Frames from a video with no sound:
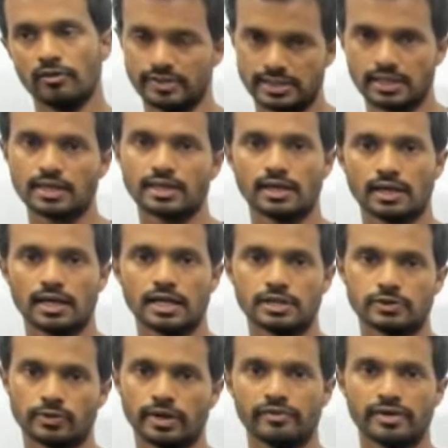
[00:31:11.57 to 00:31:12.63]
physical
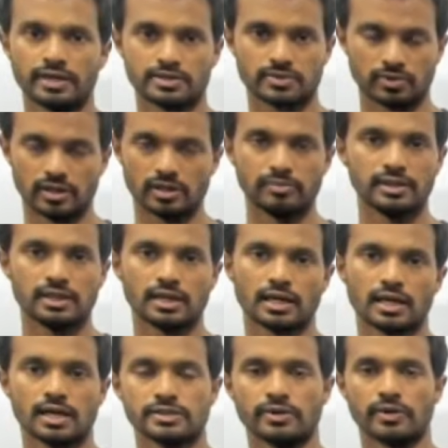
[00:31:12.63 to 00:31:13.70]
class where we are streaming the
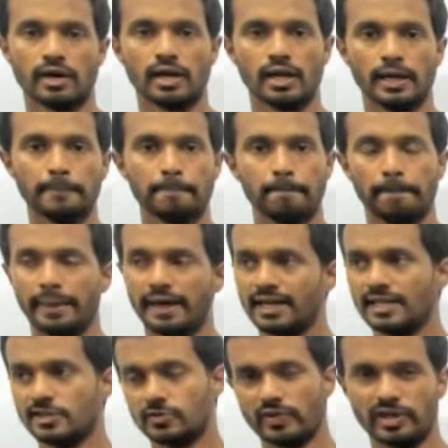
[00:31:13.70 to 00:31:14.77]
class online, then
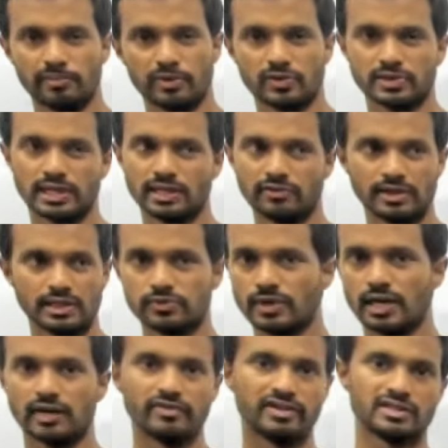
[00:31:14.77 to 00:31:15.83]
it's fine because anyways we
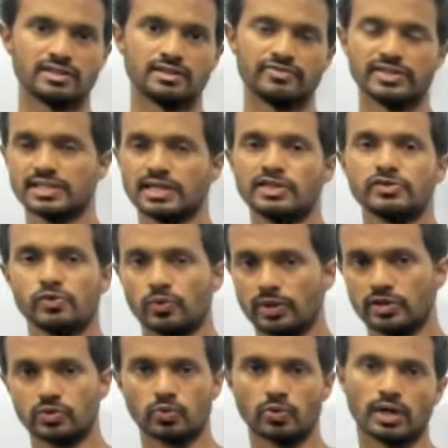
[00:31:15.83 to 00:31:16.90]
have in physical
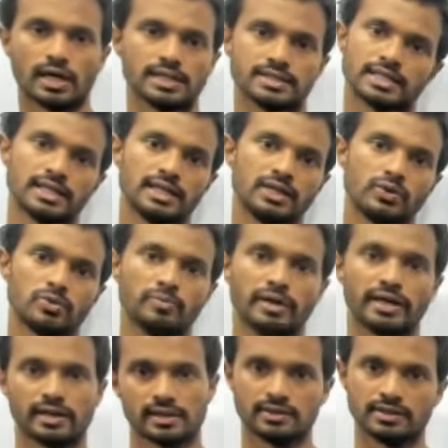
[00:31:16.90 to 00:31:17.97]
students who are answering,
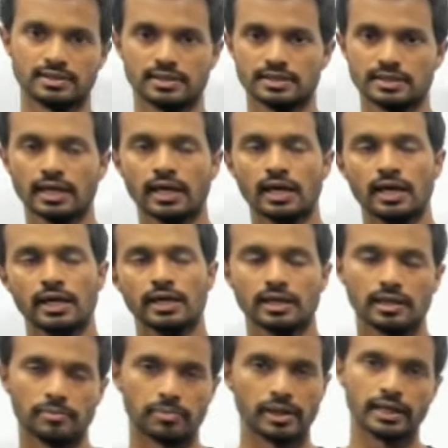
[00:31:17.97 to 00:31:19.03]
but this is a
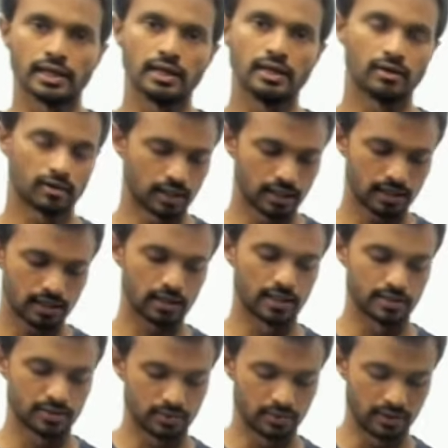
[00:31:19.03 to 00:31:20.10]
completely online
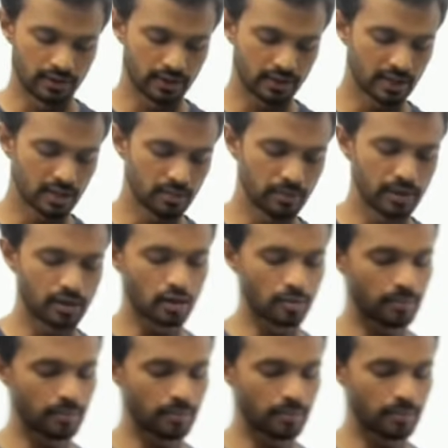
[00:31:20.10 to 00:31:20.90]
class. Okay, then write the main